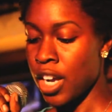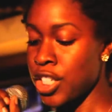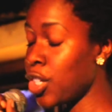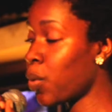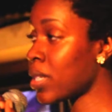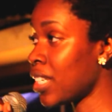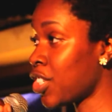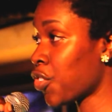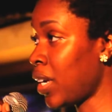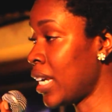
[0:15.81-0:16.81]
She was
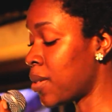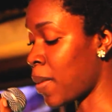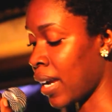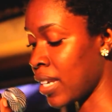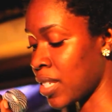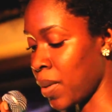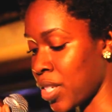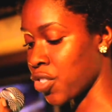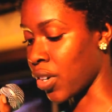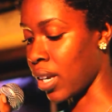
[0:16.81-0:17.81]
intrigued by his
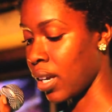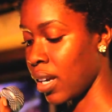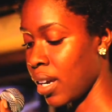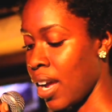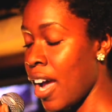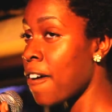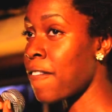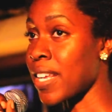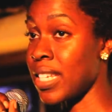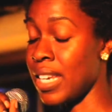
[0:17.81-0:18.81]
mystery,
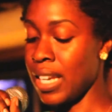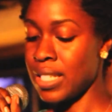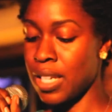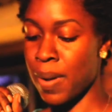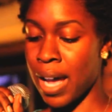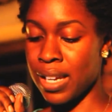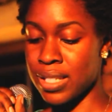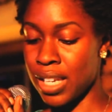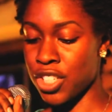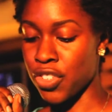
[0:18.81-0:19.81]
fascinated by
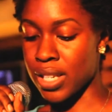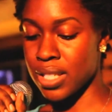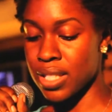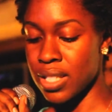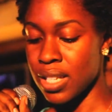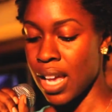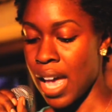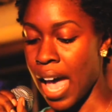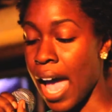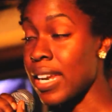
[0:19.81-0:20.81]
his interests,
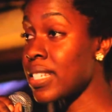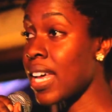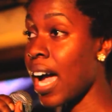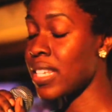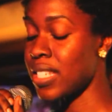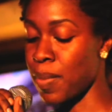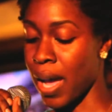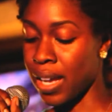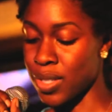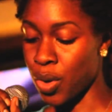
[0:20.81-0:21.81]
and enticed
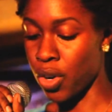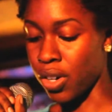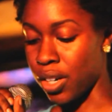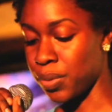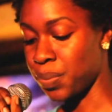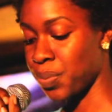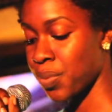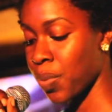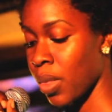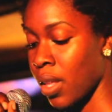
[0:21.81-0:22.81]
by his aura.
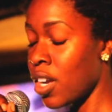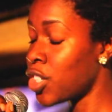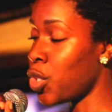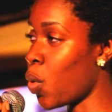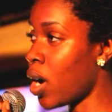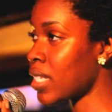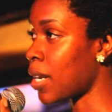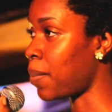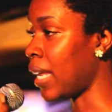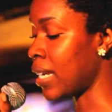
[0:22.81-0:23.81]
She
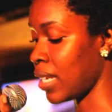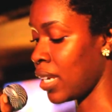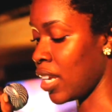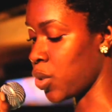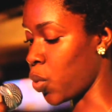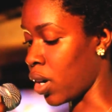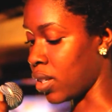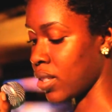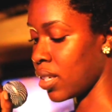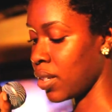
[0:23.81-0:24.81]
wanted a place in his world.